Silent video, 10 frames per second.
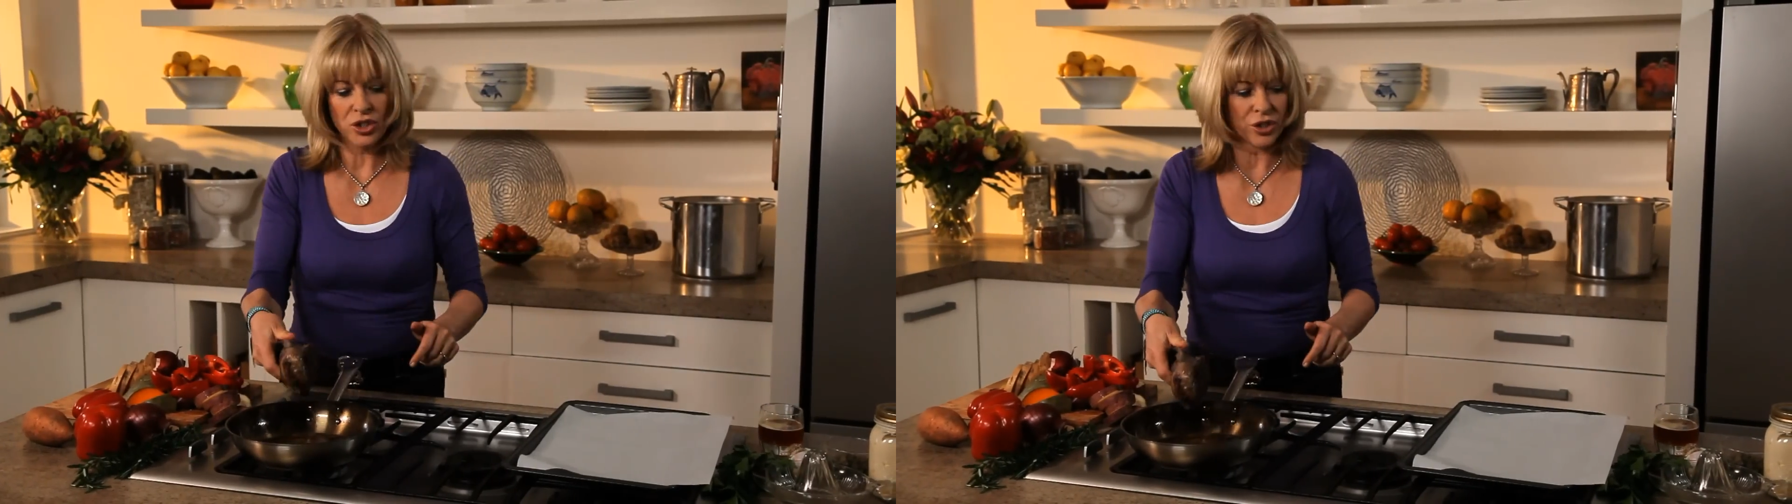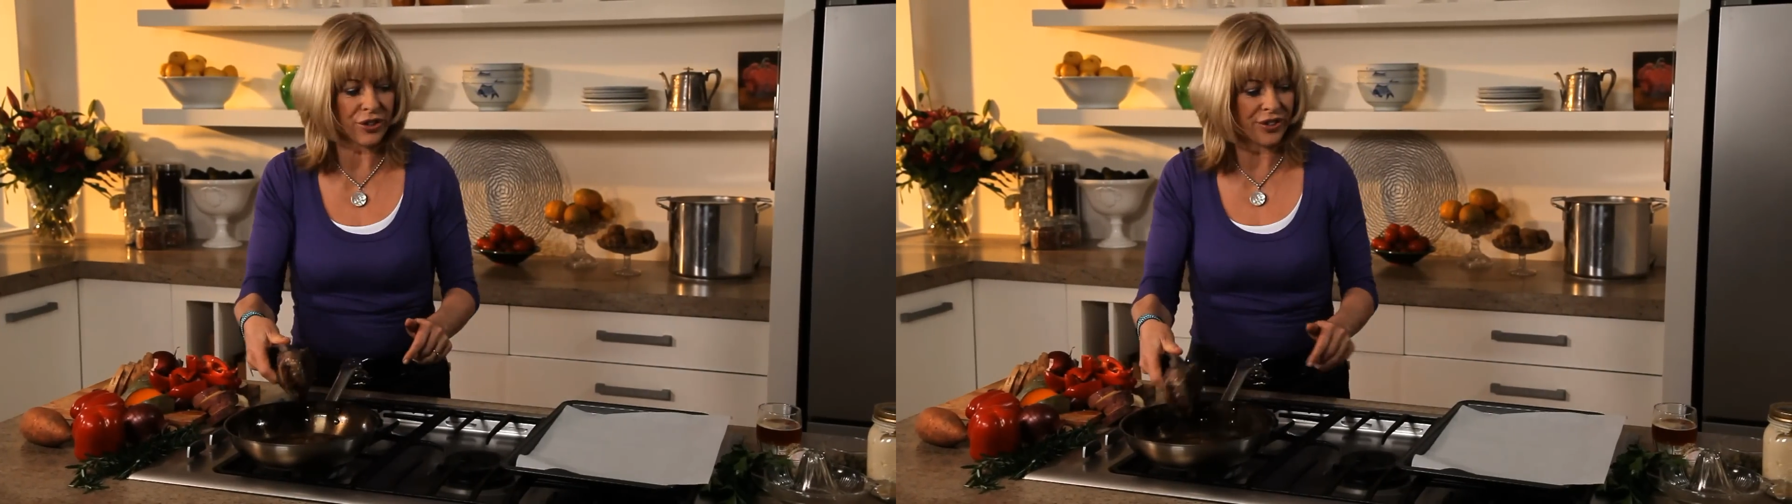
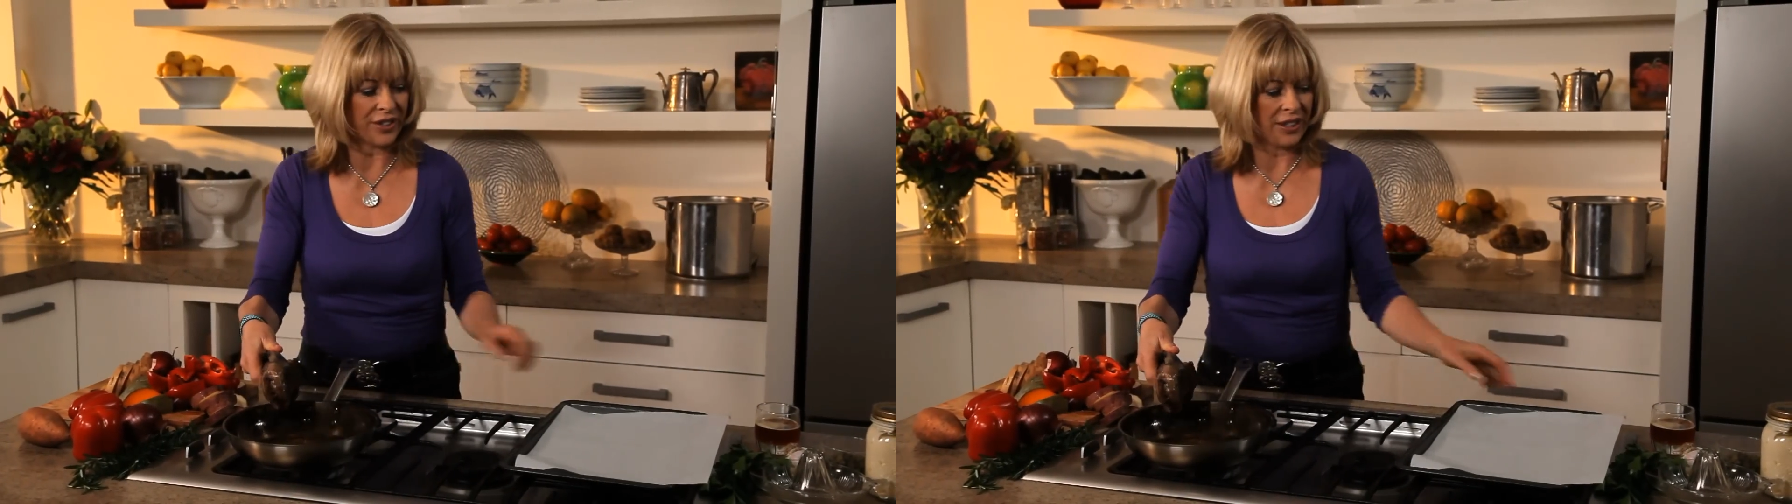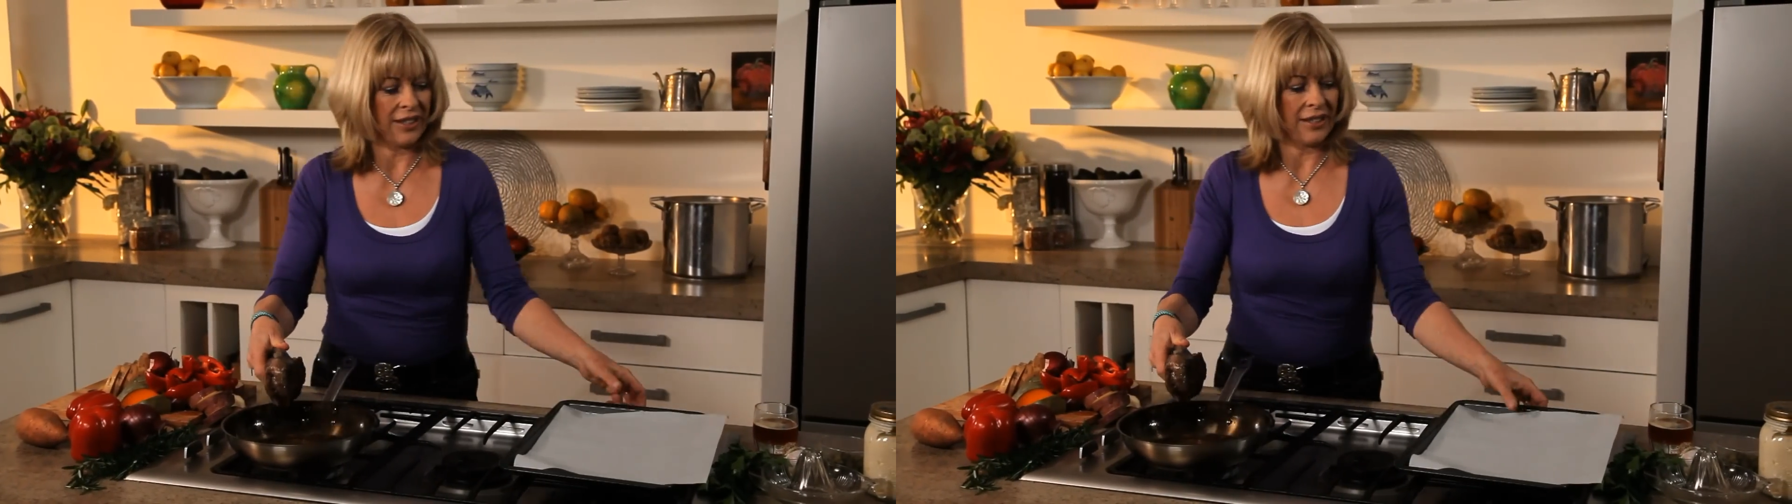to
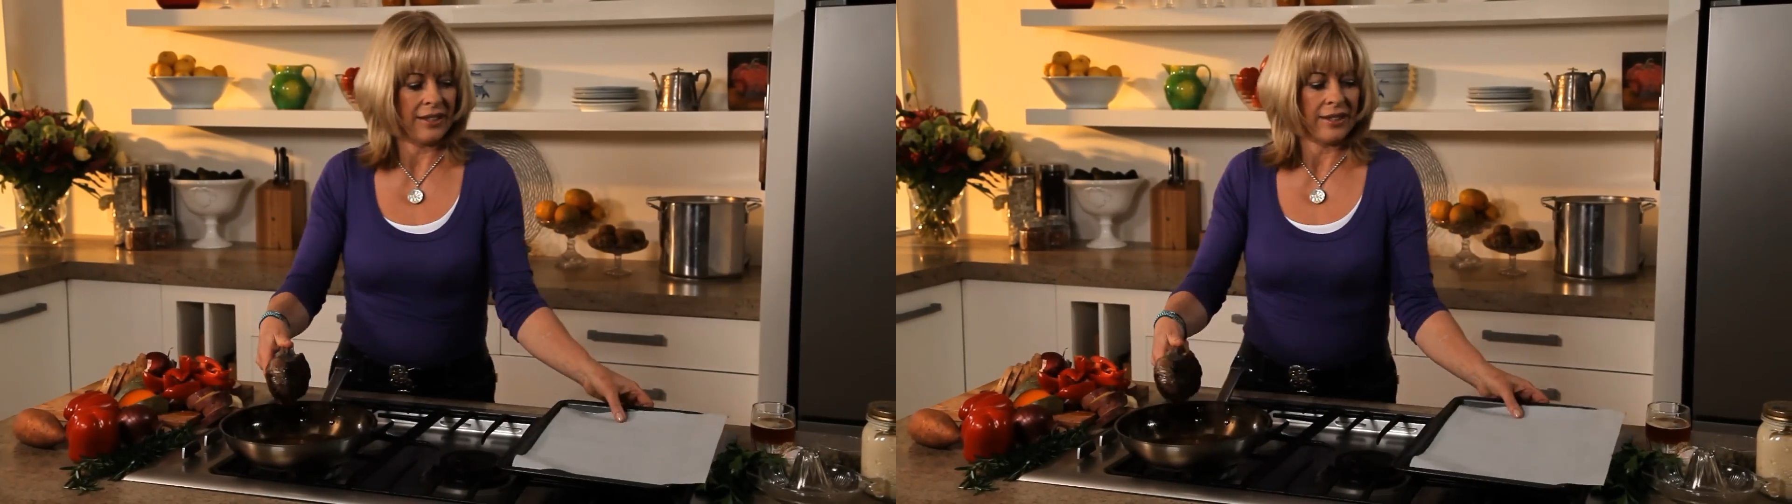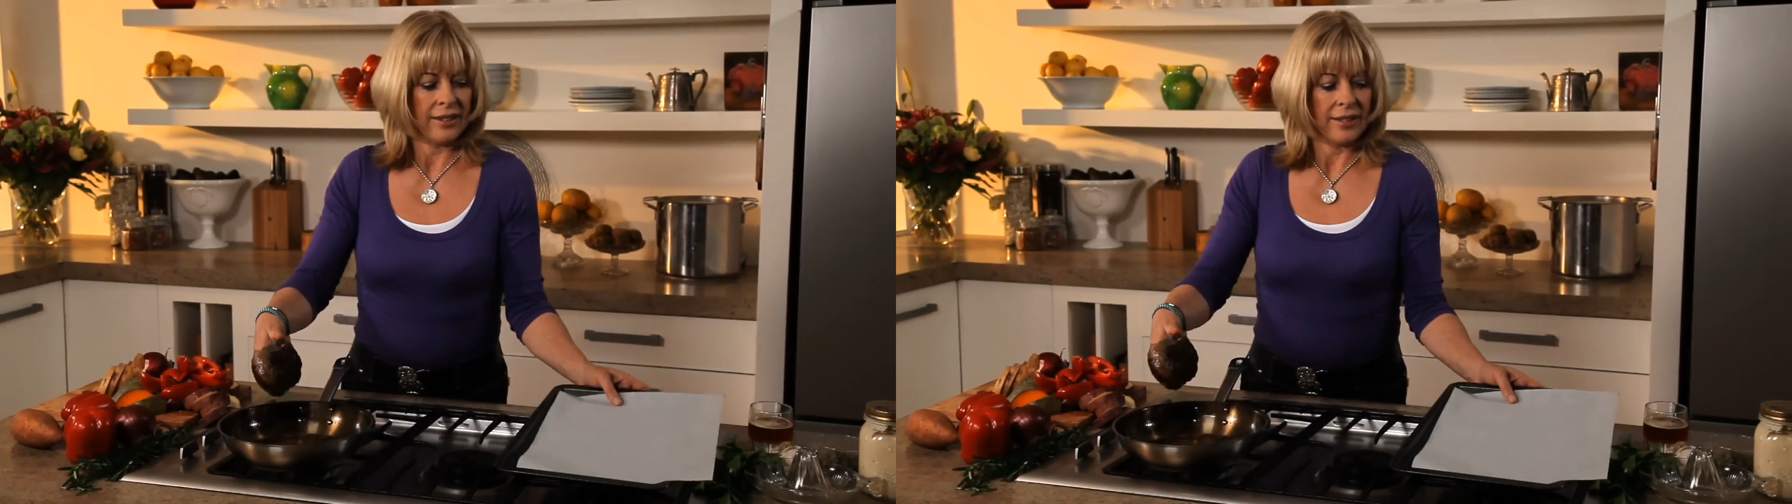
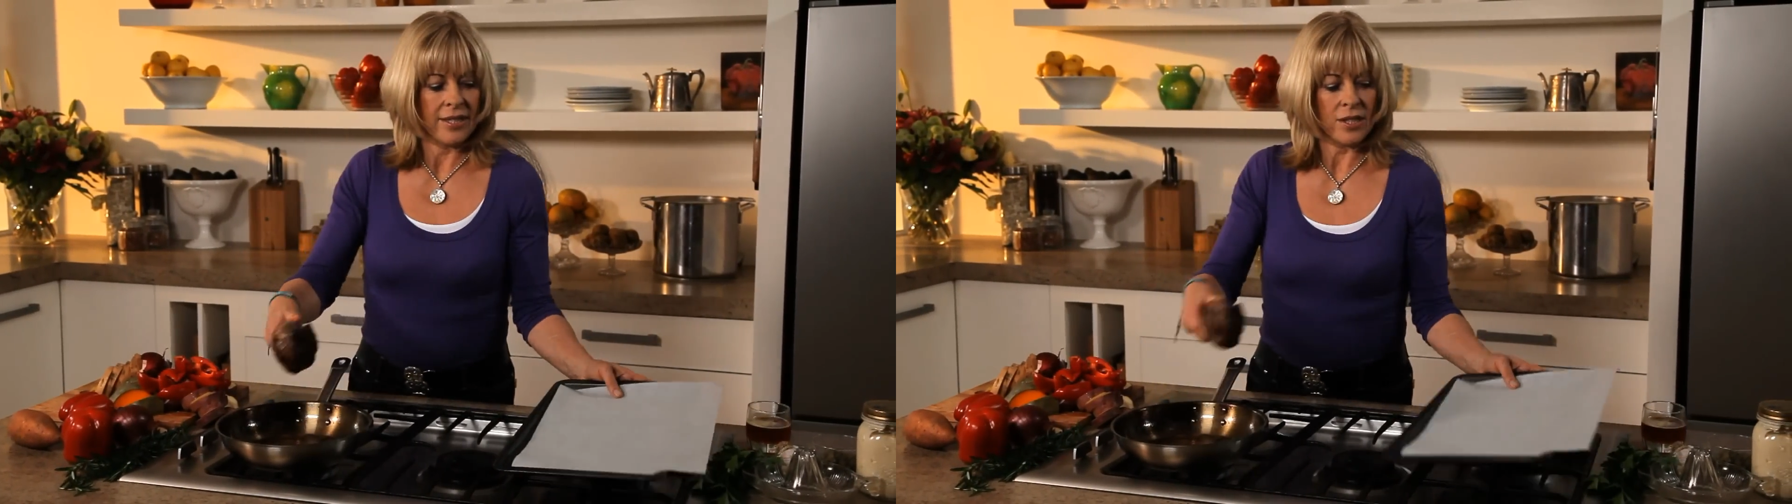do.